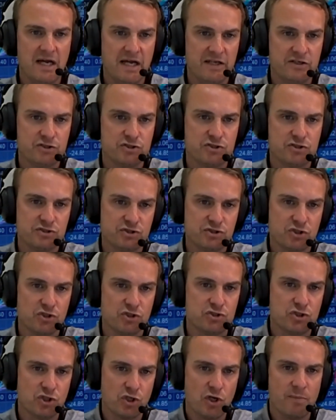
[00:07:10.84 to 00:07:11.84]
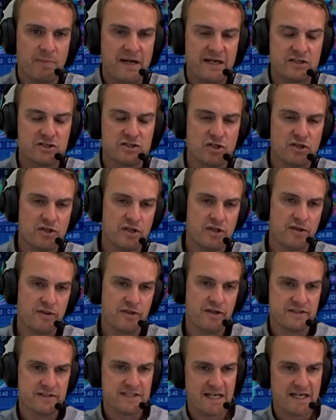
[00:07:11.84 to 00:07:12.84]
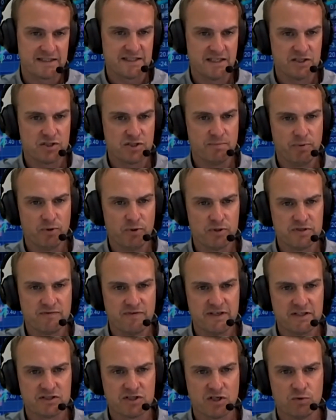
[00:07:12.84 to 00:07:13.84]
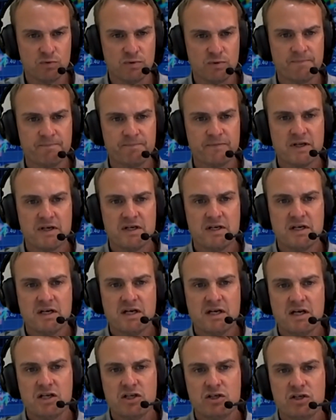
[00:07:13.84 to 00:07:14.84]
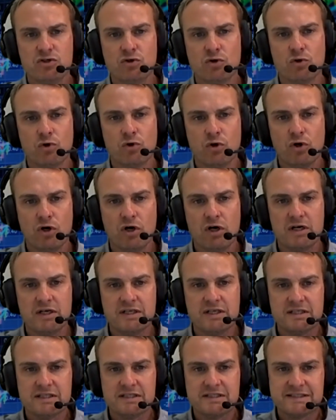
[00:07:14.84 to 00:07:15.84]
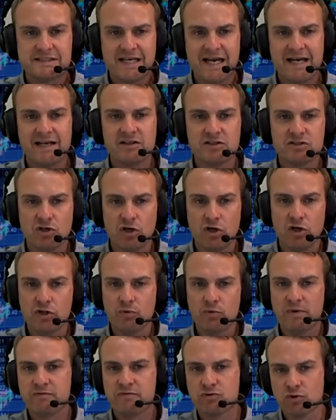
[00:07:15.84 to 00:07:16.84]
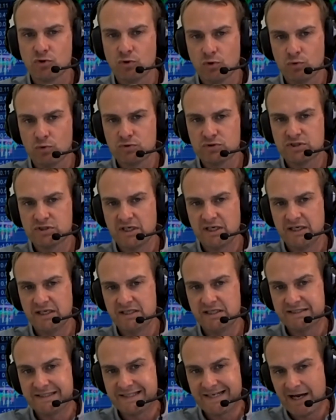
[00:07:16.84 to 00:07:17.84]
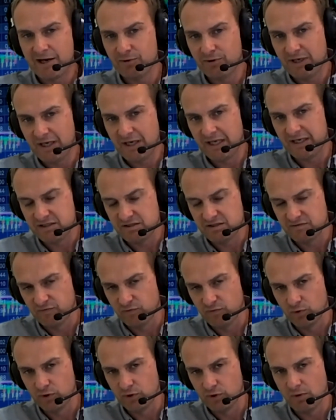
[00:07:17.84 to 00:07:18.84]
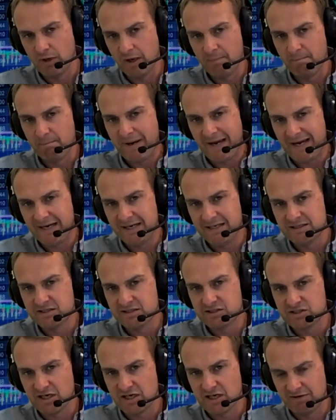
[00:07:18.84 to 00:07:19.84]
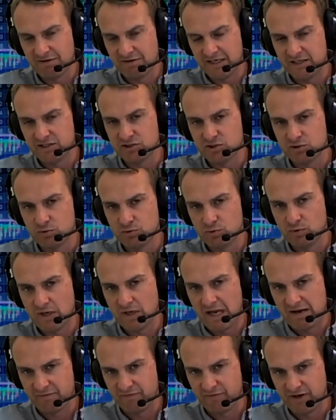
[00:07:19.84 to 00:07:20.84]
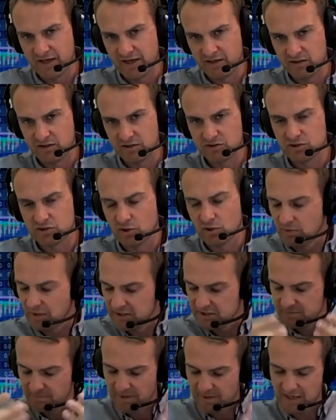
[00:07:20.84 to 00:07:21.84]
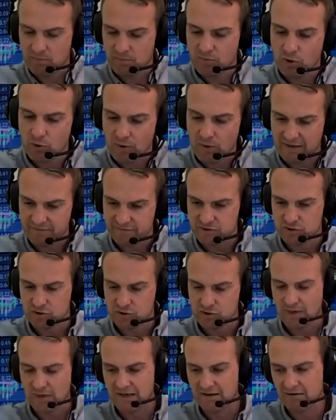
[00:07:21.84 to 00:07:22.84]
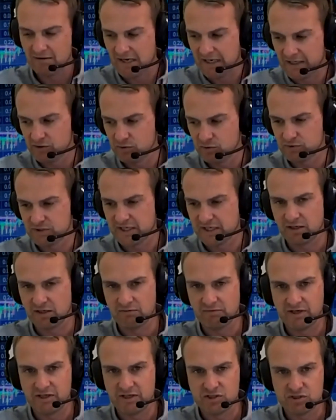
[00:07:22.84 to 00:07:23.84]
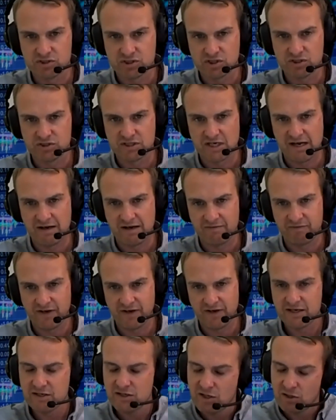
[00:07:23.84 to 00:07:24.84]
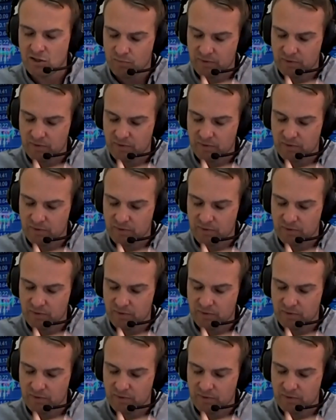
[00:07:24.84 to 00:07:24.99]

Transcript: And to go back to the taxation point of it, so your tax on the withdrawals is calculated for you and paid directly to Hacienda. So in Spain, we all have to do our annual declaration to Hacienda.